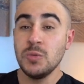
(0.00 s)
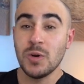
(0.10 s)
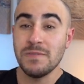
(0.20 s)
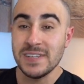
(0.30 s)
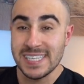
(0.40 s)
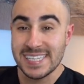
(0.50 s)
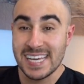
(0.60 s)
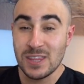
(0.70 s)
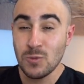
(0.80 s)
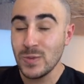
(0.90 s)
more visits.
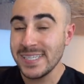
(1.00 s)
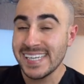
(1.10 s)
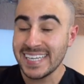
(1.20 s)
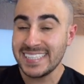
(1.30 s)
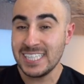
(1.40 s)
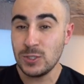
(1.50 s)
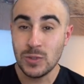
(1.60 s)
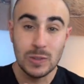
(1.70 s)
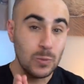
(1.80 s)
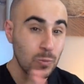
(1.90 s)
And the reason I didn't
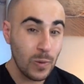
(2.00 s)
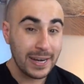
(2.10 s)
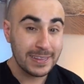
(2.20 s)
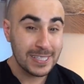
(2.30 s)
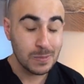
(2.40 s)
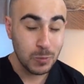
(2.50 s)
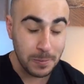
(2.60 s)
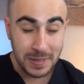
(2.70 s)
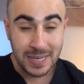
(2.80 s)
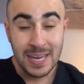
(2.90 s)
do it right at this
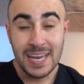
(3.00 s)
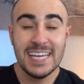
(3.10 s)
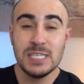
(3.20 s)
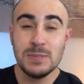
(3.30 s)
appointment is